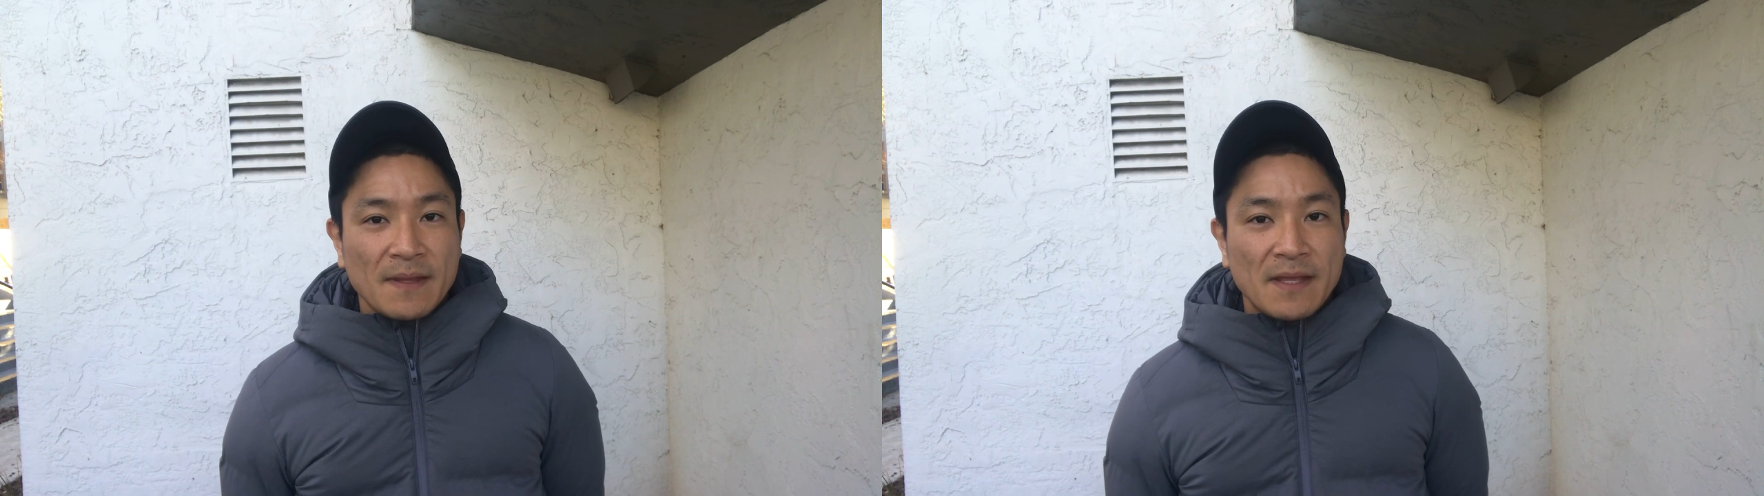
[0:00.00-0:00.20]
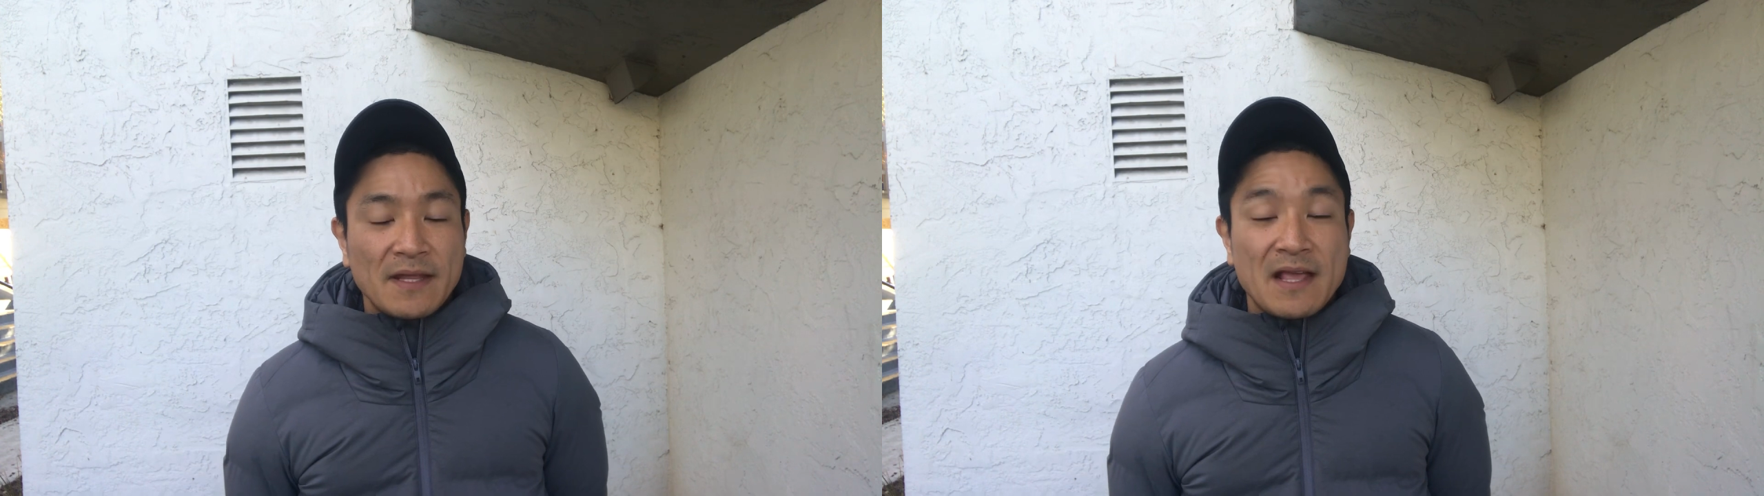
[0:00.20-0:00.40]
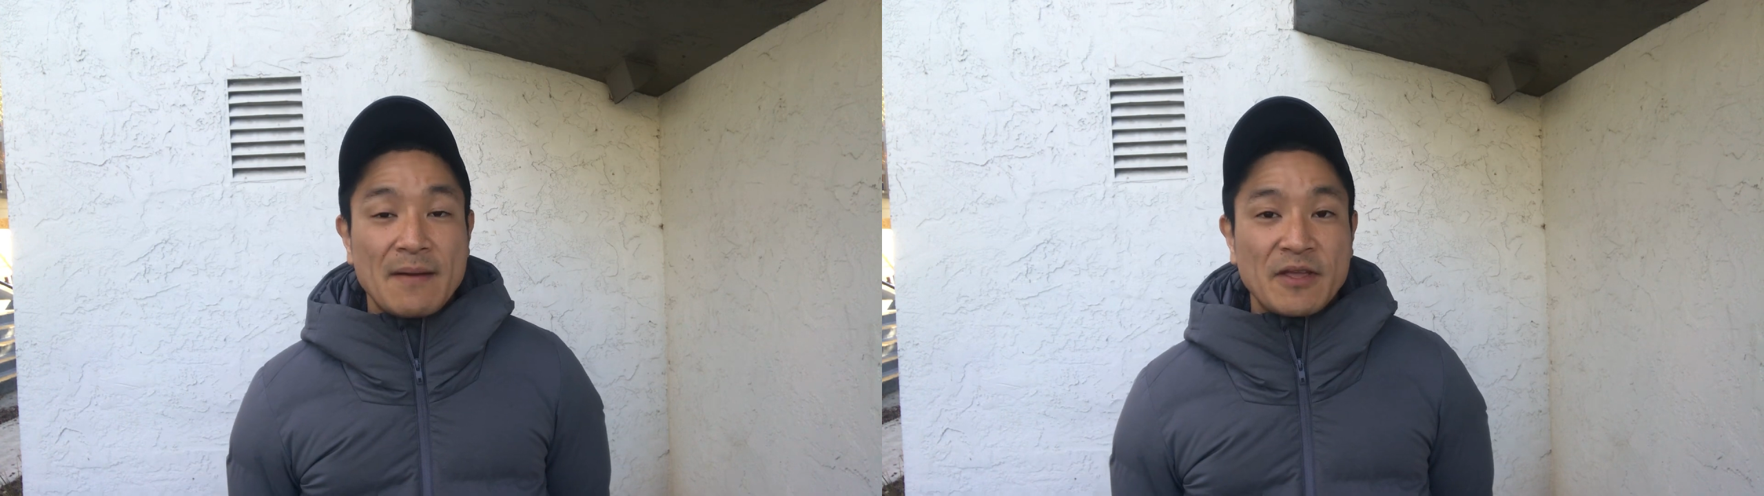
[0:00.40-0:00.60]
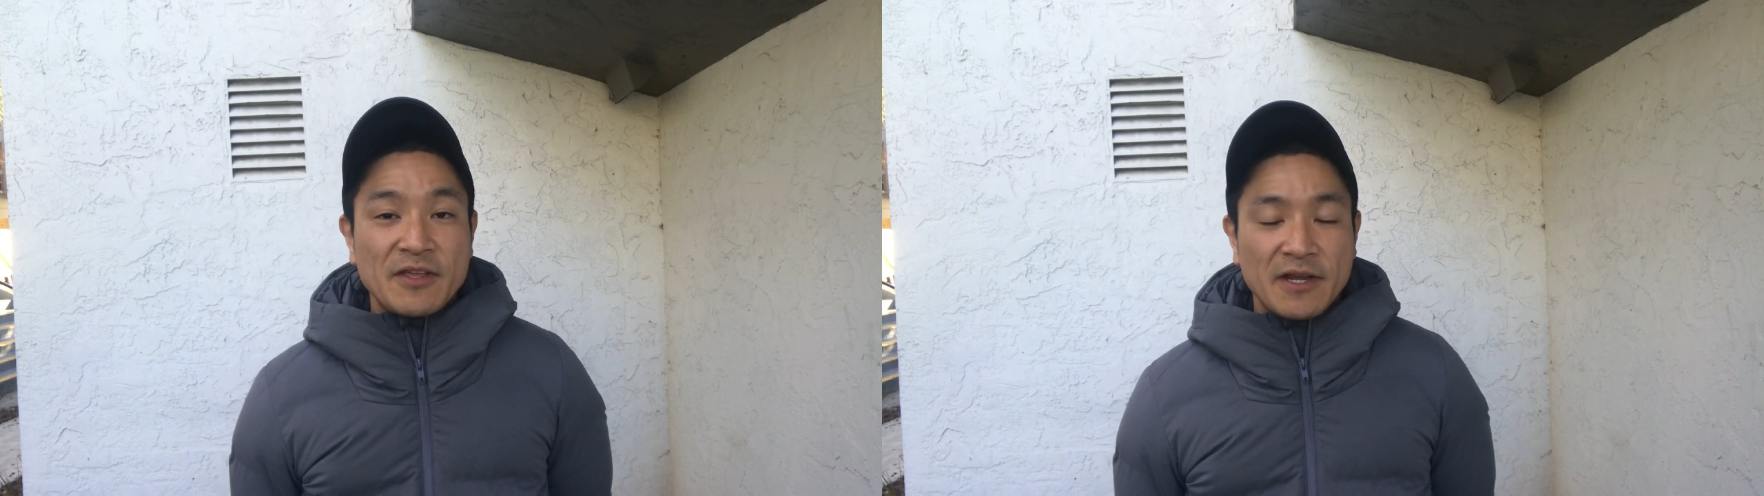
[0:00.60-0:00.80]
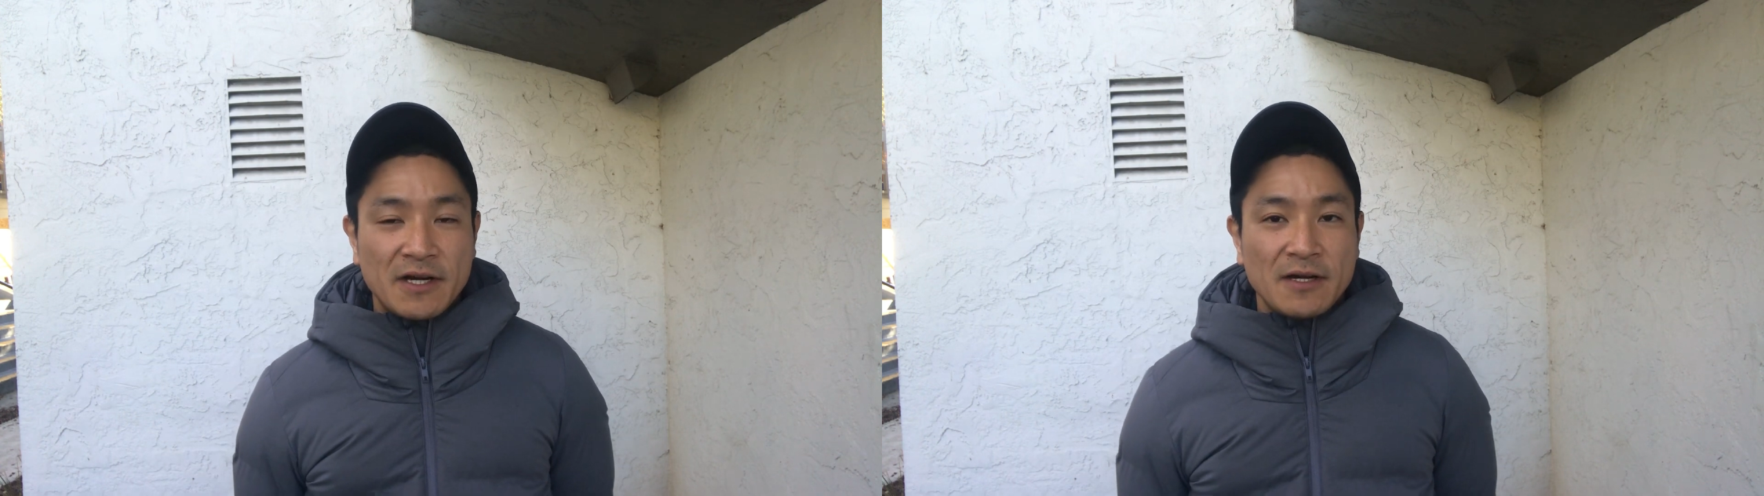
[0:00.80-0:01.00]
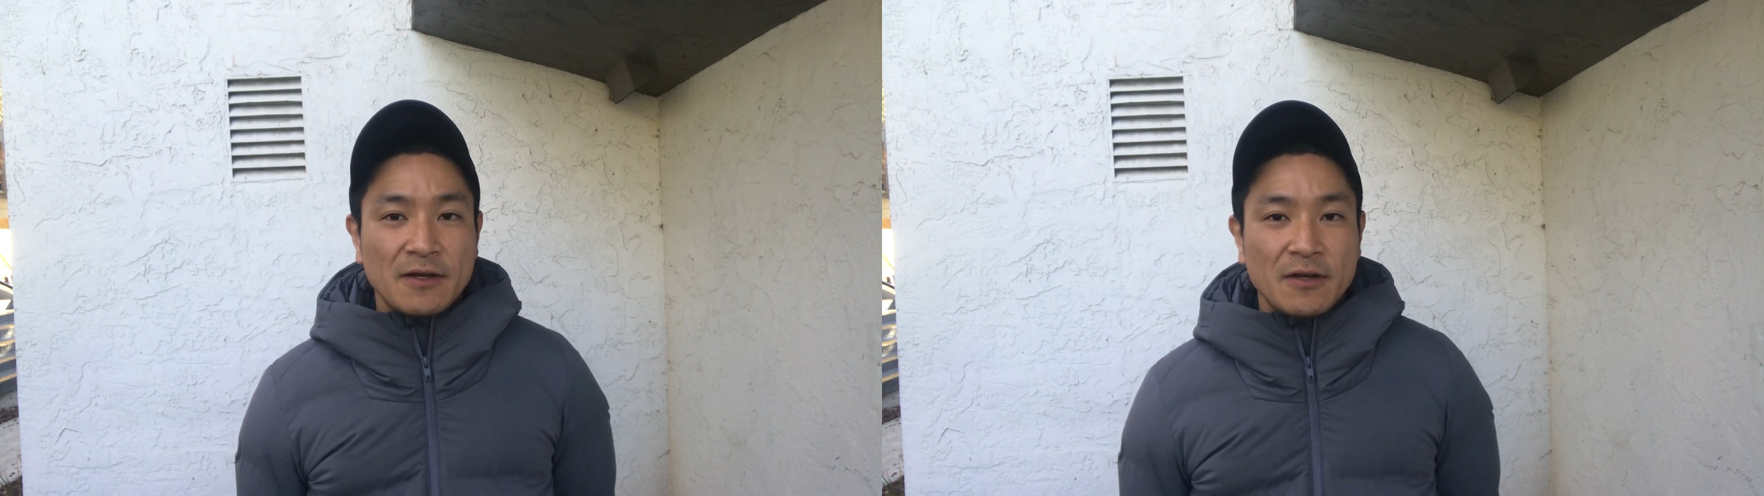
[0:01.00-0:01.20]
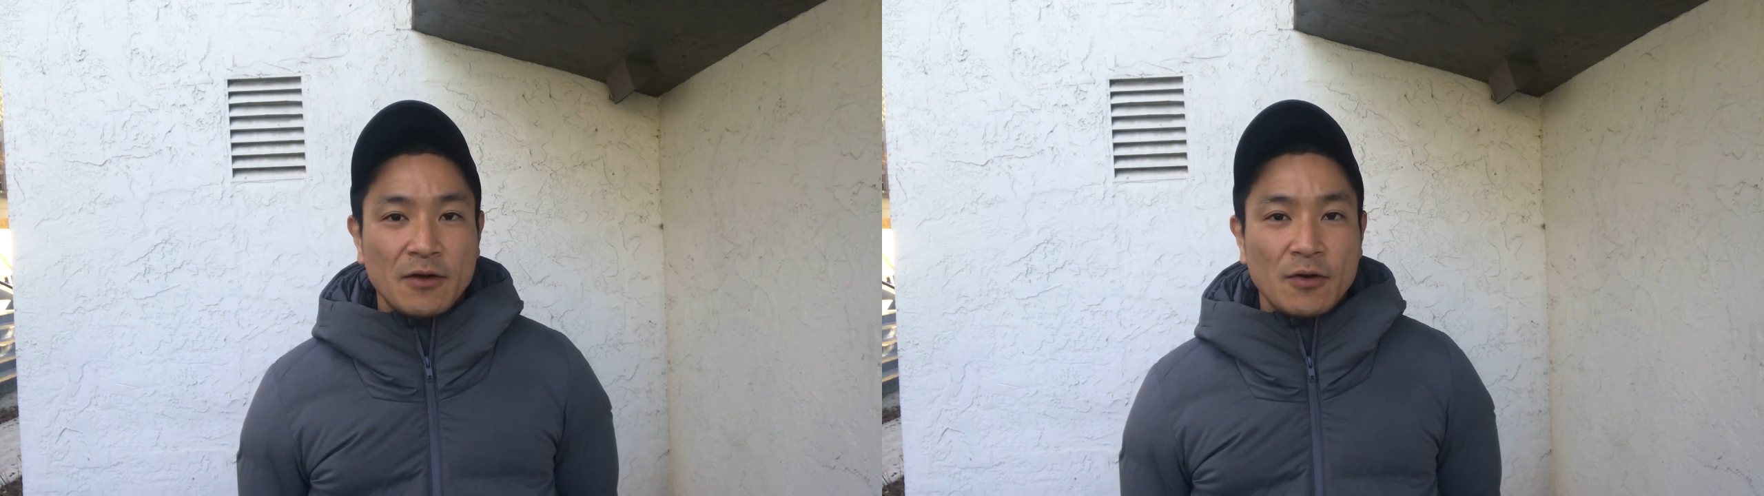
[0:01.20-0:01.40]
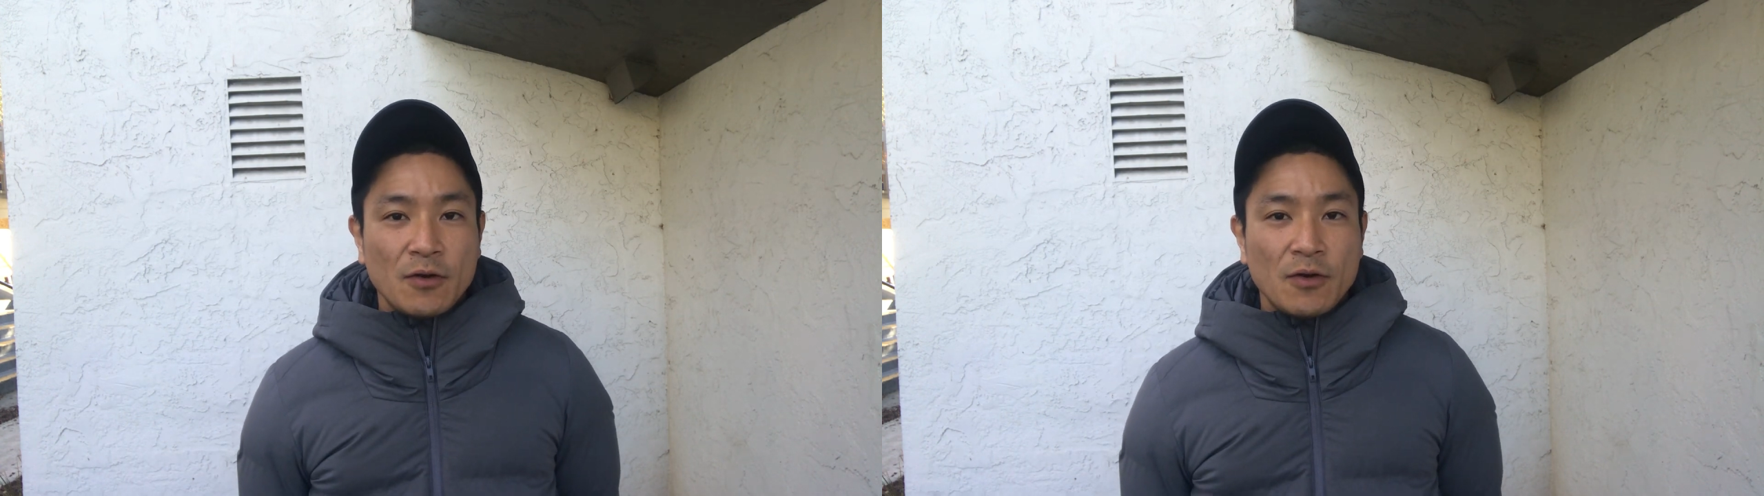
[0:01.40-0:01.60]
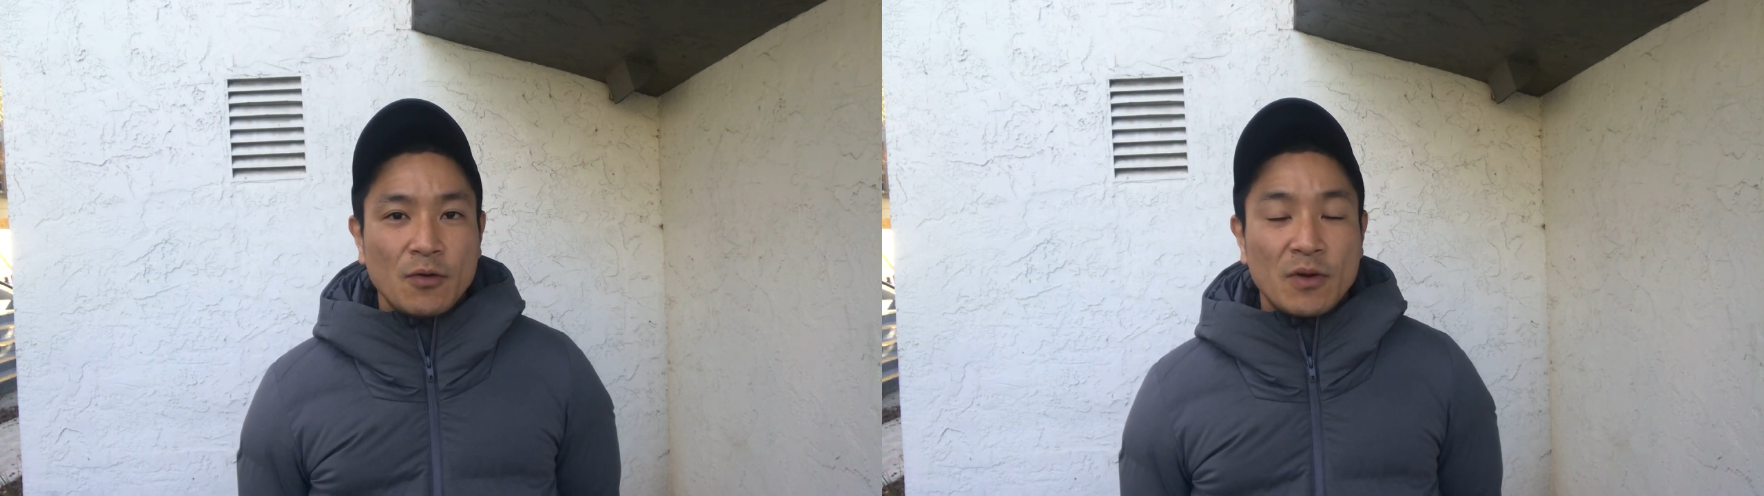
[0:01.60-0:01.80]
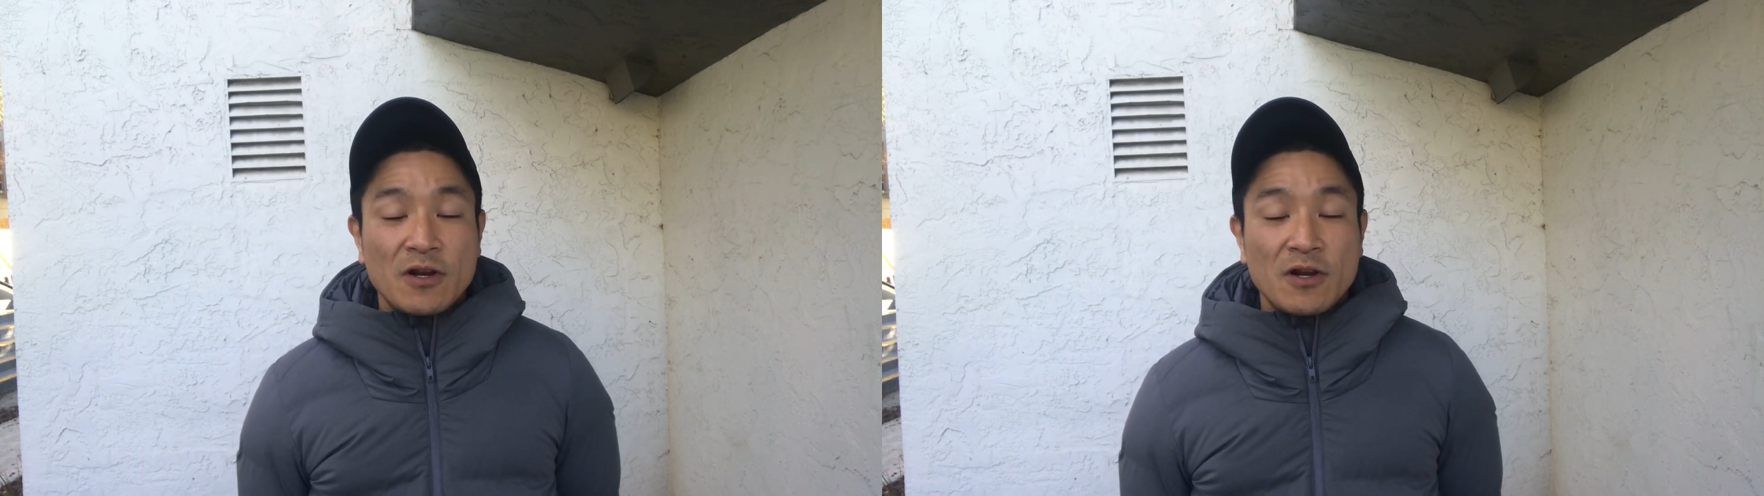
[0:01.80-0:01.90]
In the coming year, we